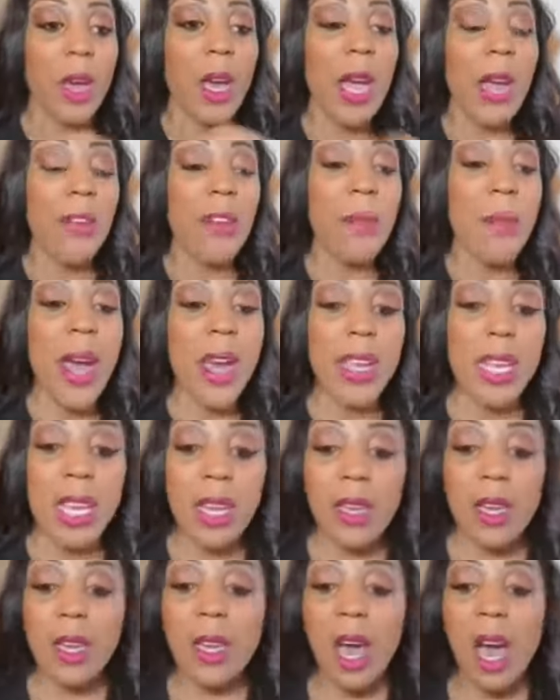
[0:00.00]
Everybody
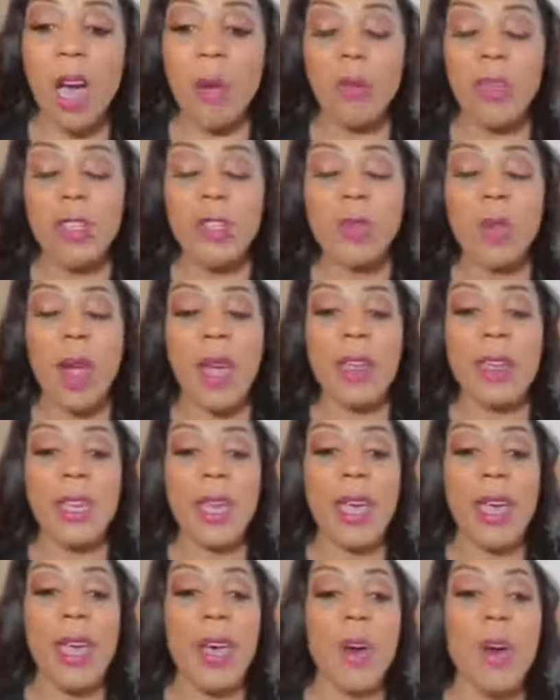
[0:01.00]
in the comments right
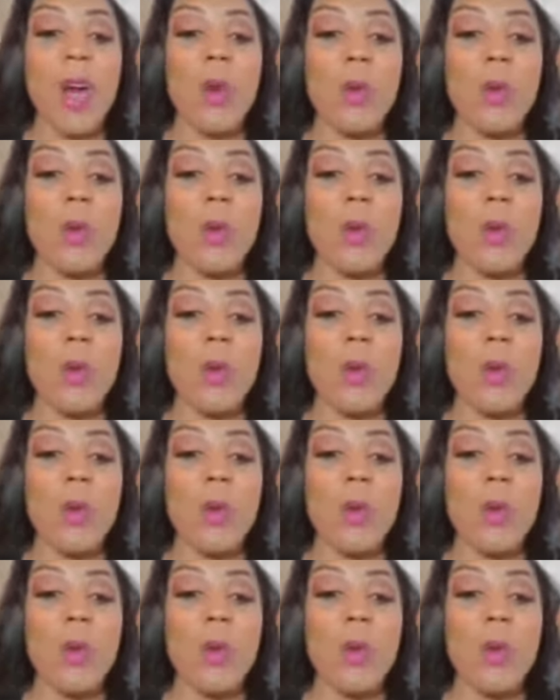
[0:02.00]
now,